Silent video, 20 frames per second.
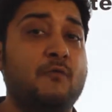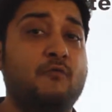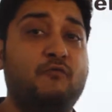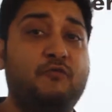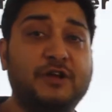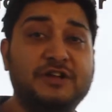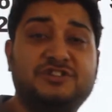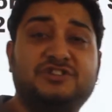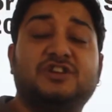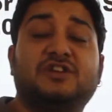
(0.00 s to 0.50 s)

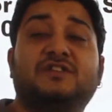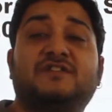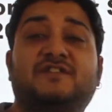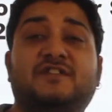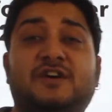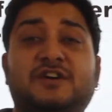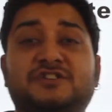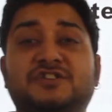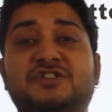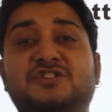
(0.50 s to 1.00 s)
which
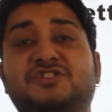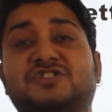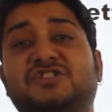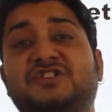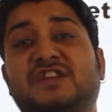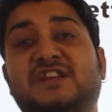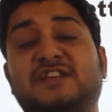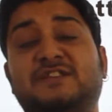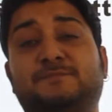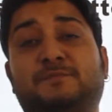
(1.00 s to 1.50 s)
search
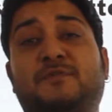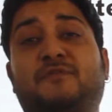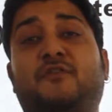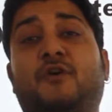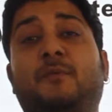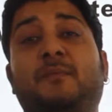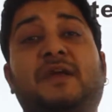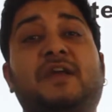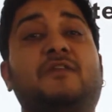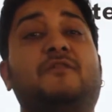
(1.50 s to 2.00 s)
engine is
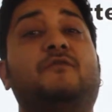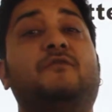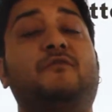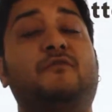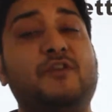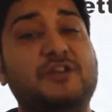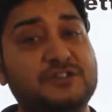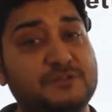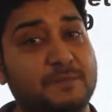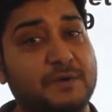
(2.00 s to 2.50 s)
performing in
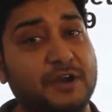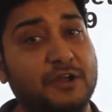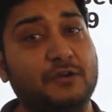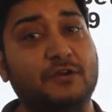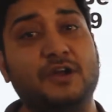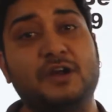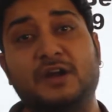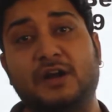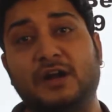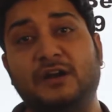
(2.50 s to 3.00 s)
which
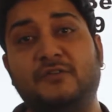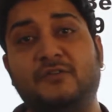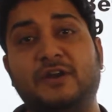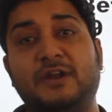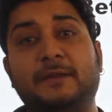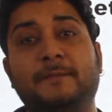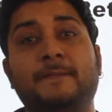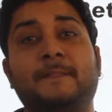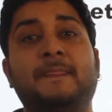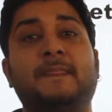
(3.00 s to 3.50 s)
particular country